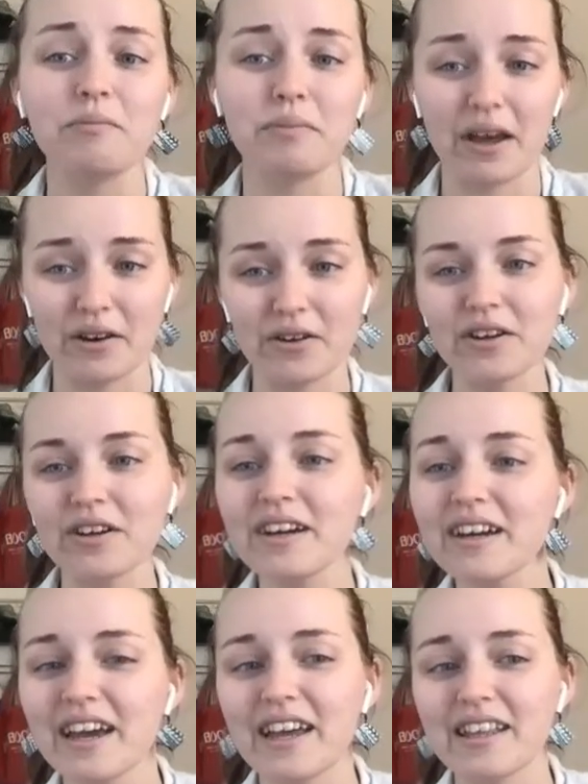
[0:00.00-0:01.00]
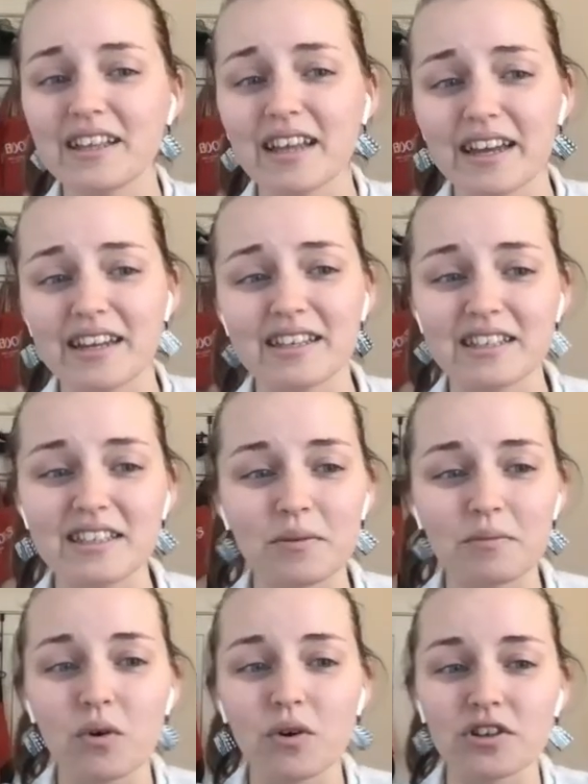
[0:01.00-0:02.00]
better, and the lighting in
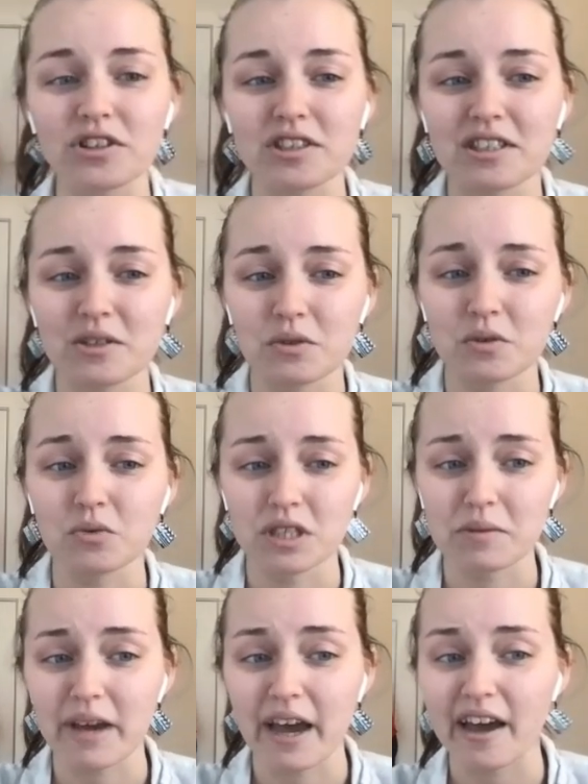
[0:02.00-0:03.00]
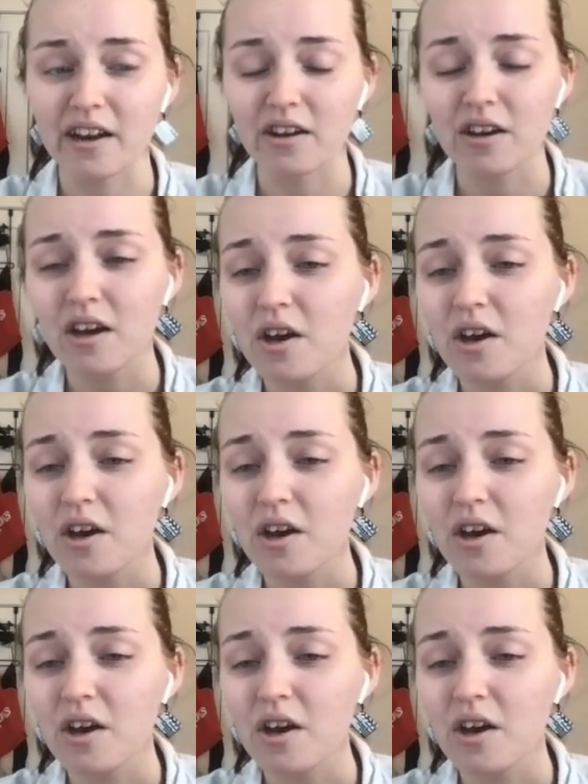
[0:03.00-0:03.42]
some portions was really bad.